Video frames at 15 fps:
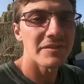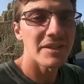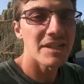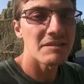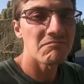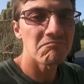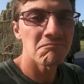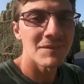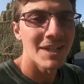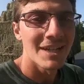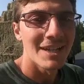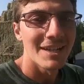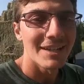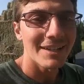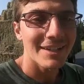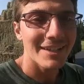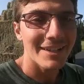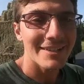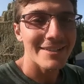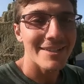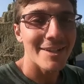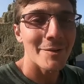feet
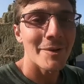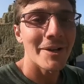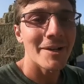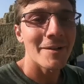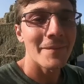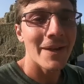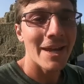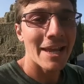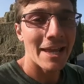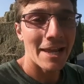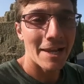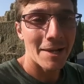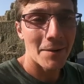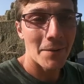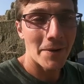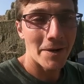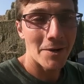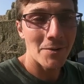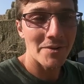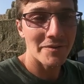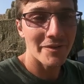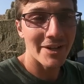because I wanted to make hay and I wanted to
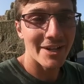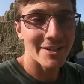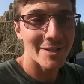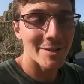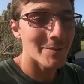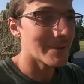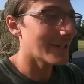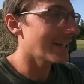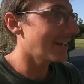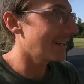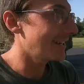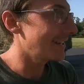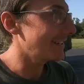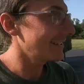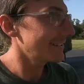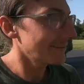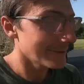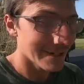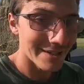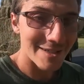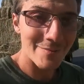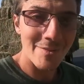do it fast because we got, we
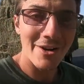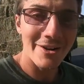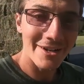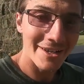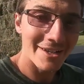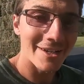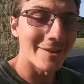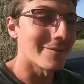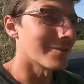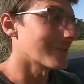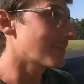got some area to cover.